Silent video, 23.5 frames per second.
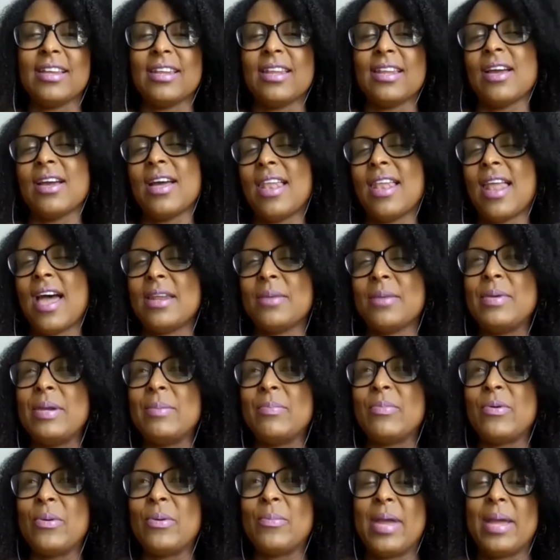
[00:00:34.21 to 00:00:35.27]
lot of
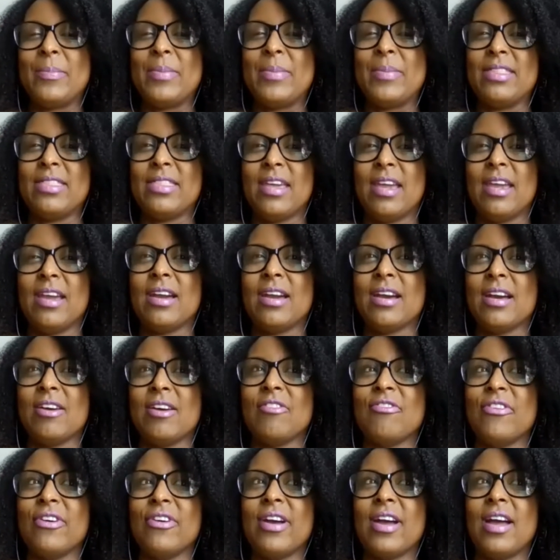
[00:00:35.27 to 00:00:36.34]
people maybe think of